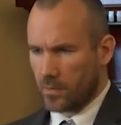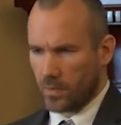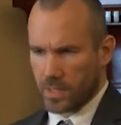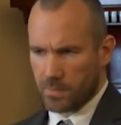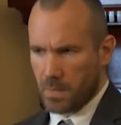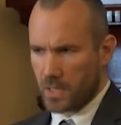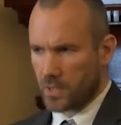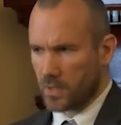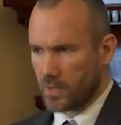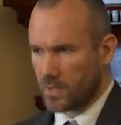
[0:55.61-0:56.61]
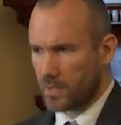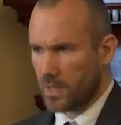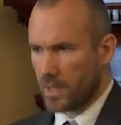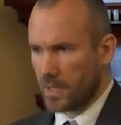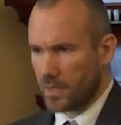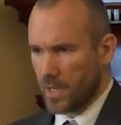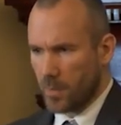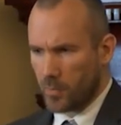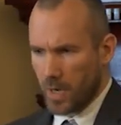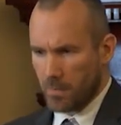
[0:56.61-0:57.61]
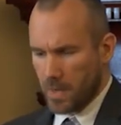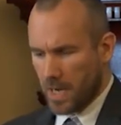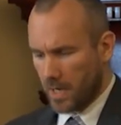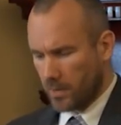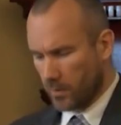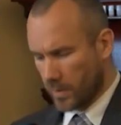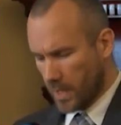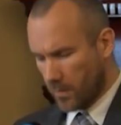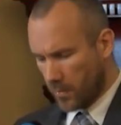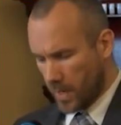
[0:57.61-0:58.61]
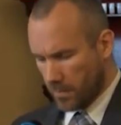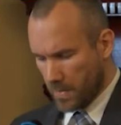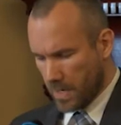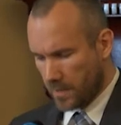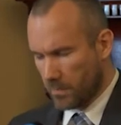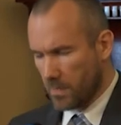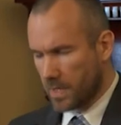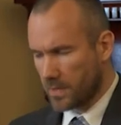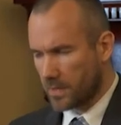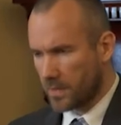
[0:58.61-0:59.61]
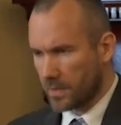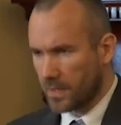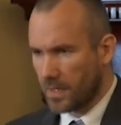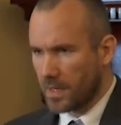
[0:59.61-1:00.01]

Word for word: or at least mentions the upright man, or the upright man and Mason.